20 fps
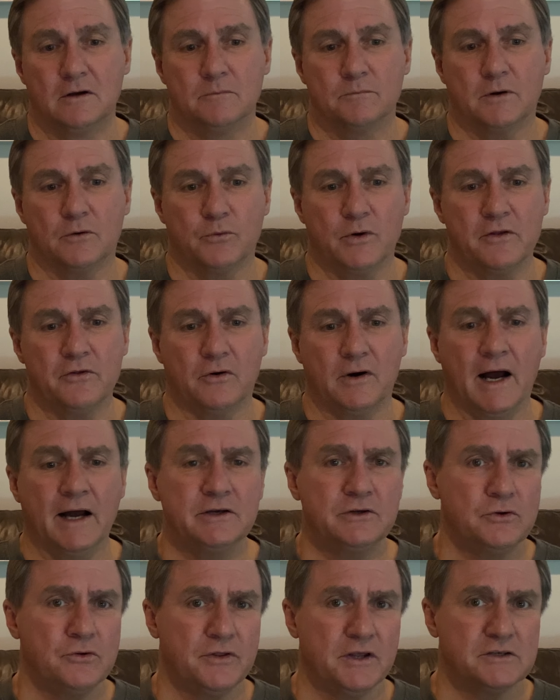but rather I
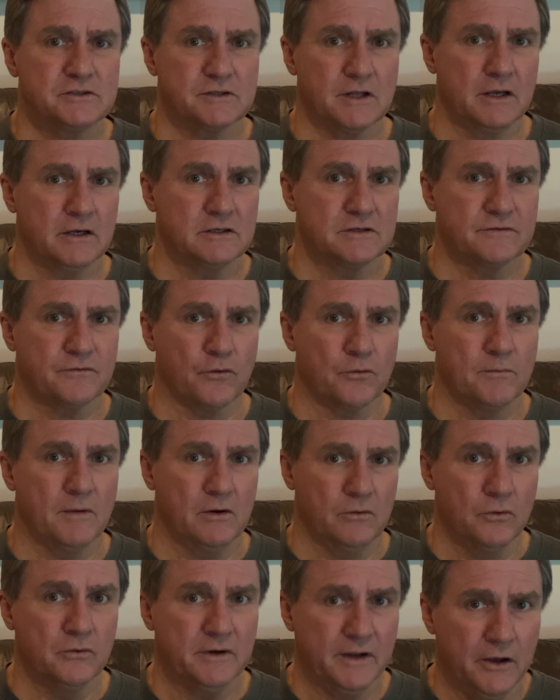do these things for my
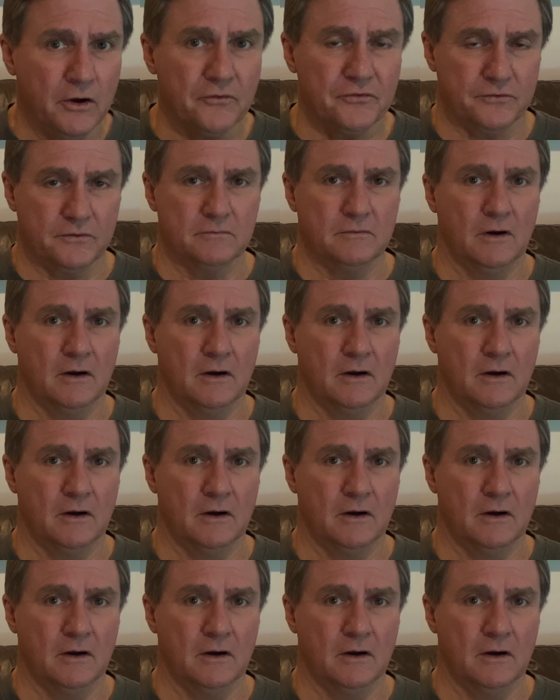own health,